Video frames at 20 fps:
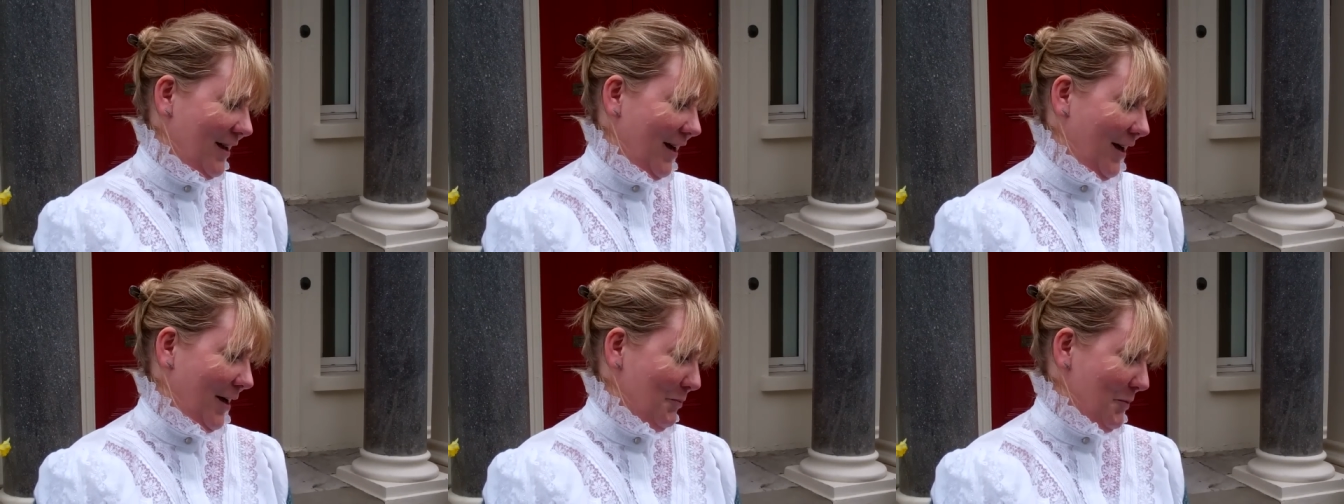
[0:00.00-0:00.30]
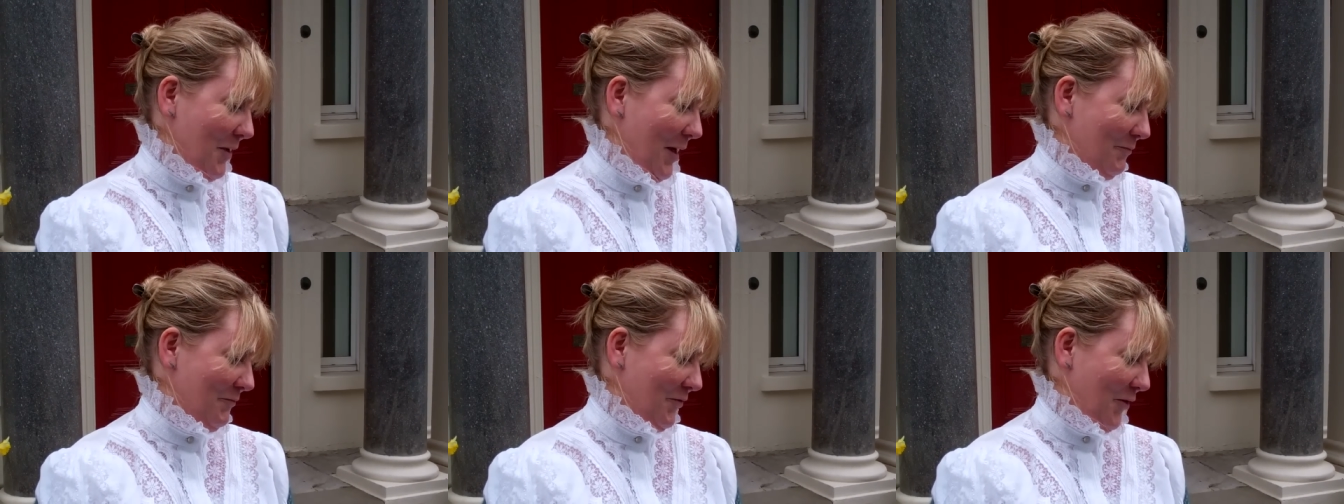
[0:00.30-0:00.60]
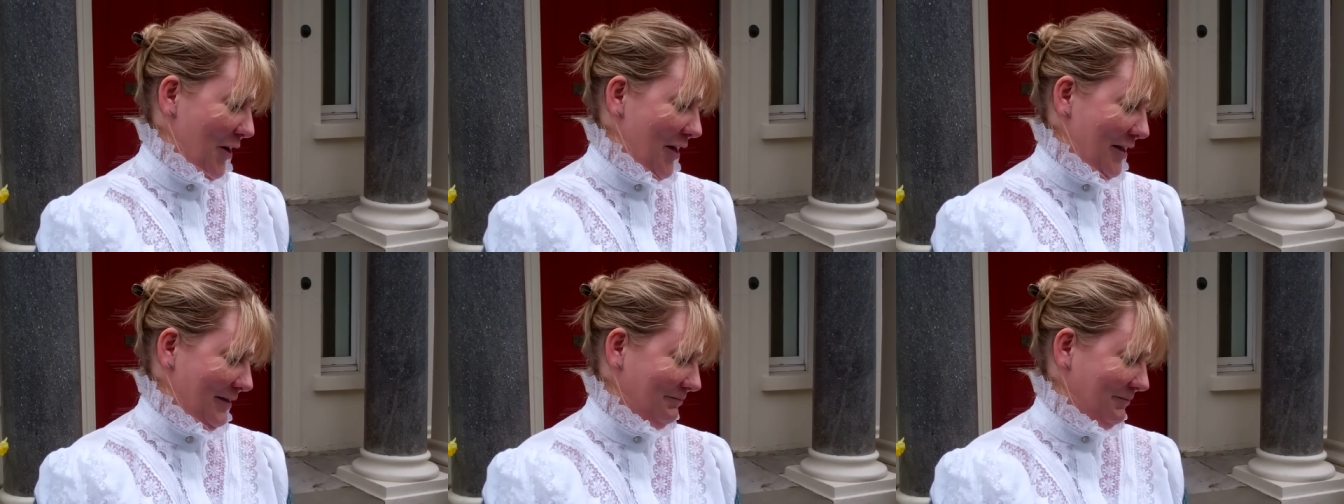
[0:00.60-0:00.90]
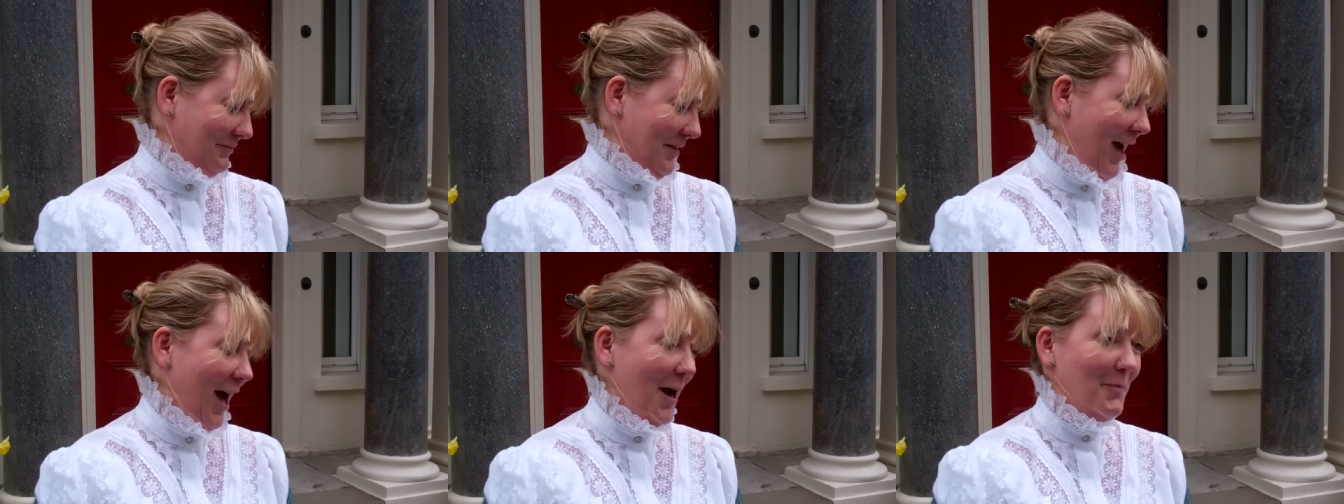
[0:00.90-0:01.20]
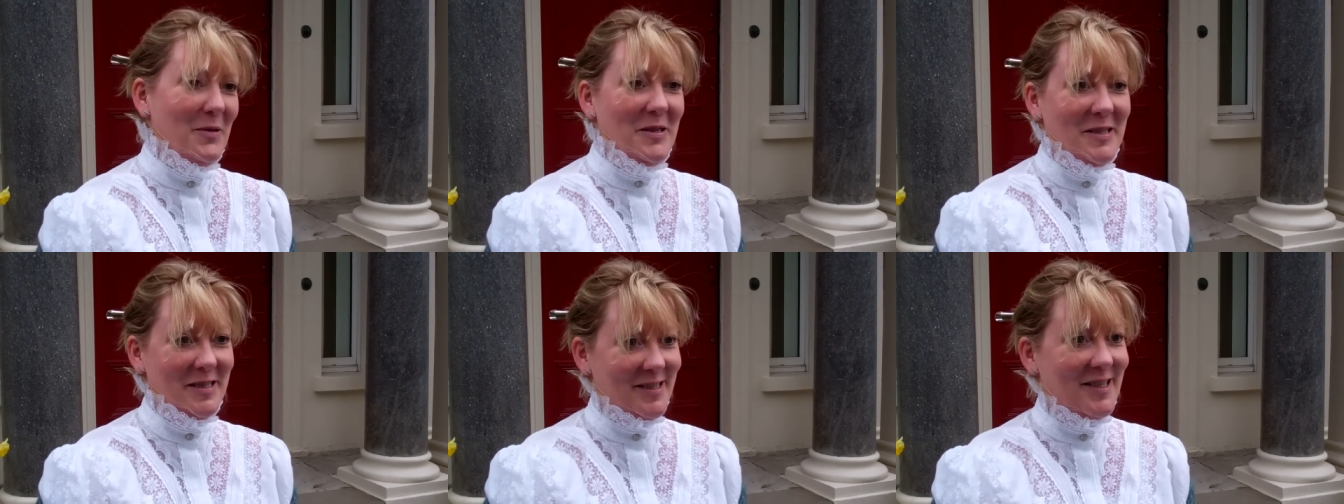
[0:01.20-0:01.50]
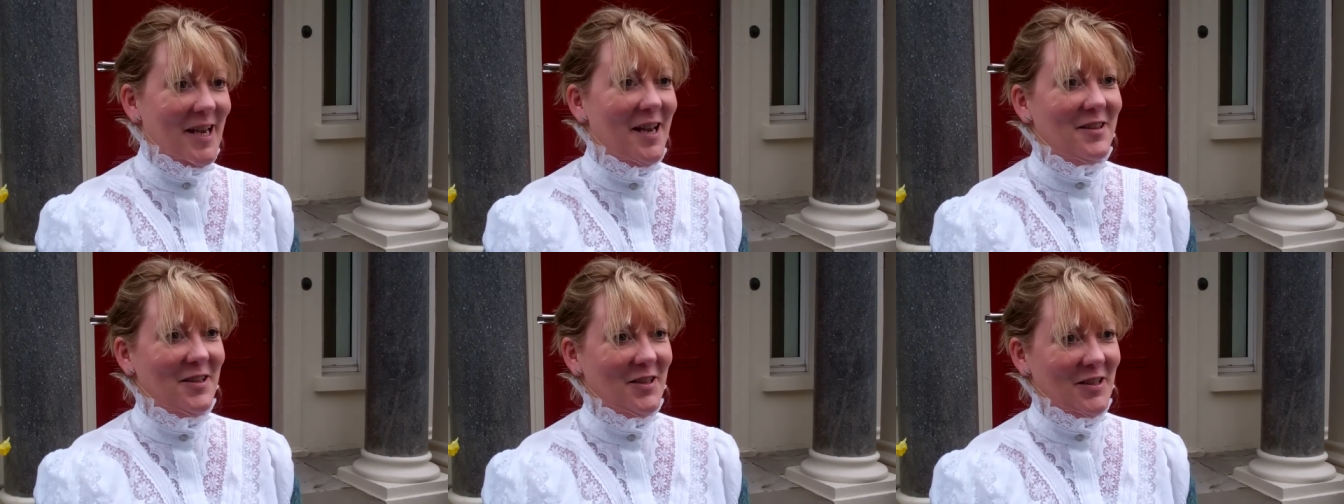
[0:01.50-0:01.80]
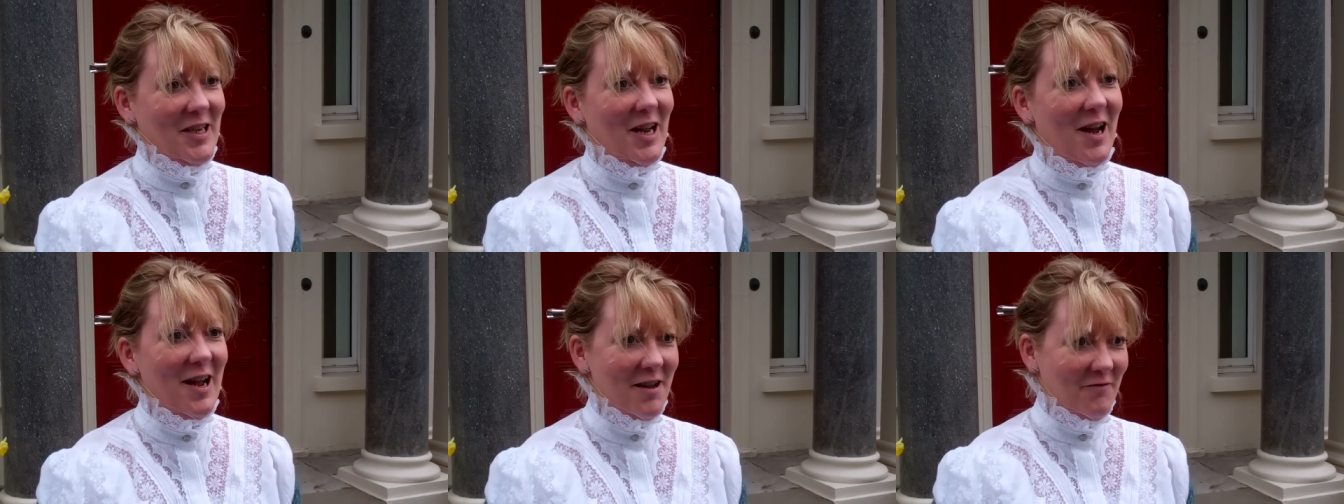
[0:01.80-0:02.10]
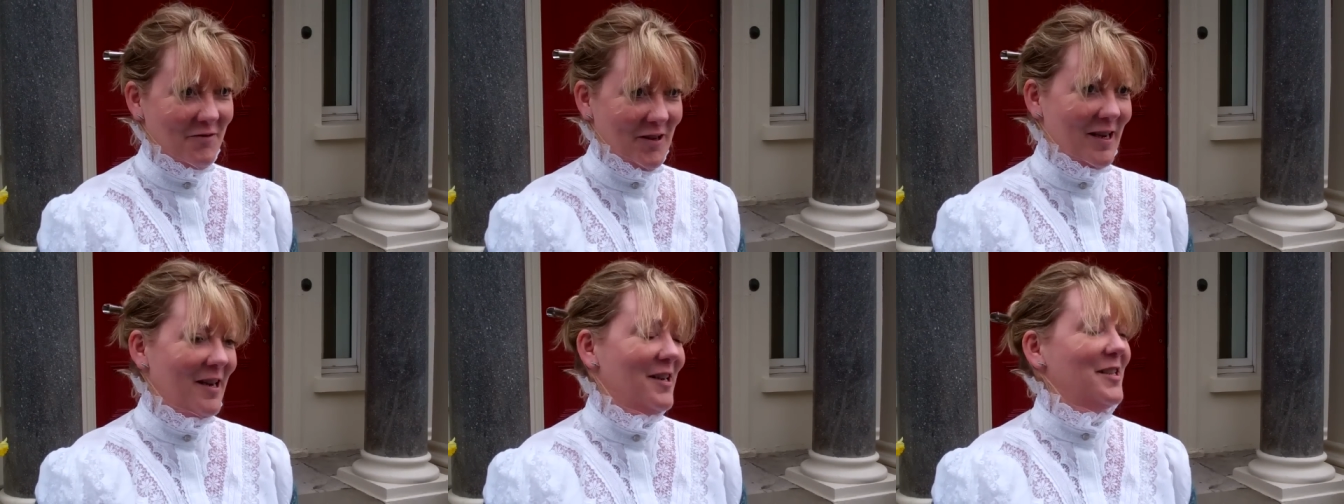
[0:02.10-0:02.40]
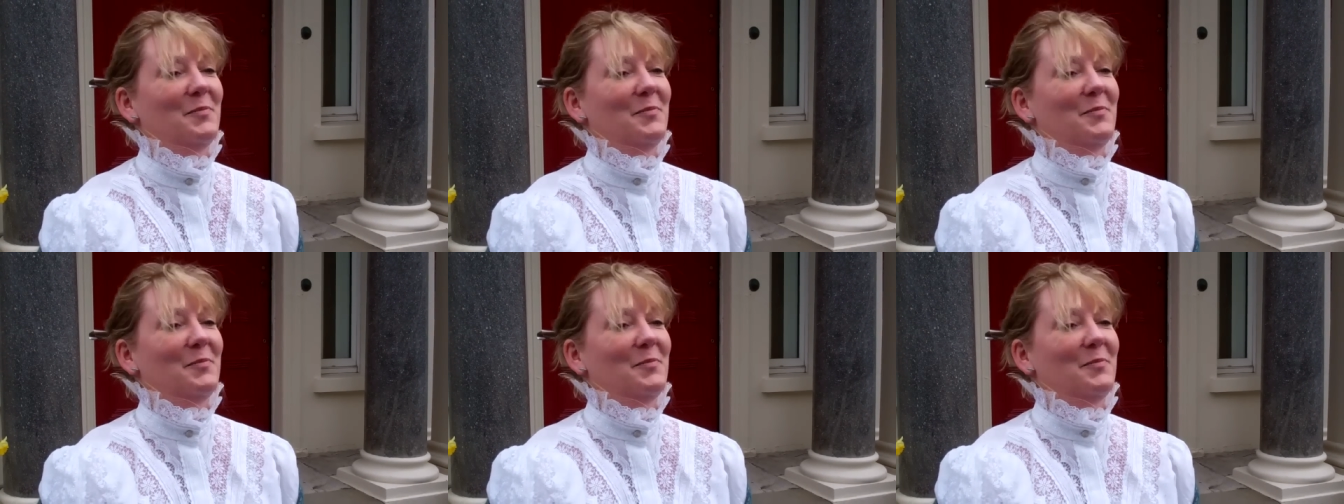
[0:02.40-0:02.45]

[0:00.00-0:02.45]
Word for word: I'm, I'm very happy to say that the IFA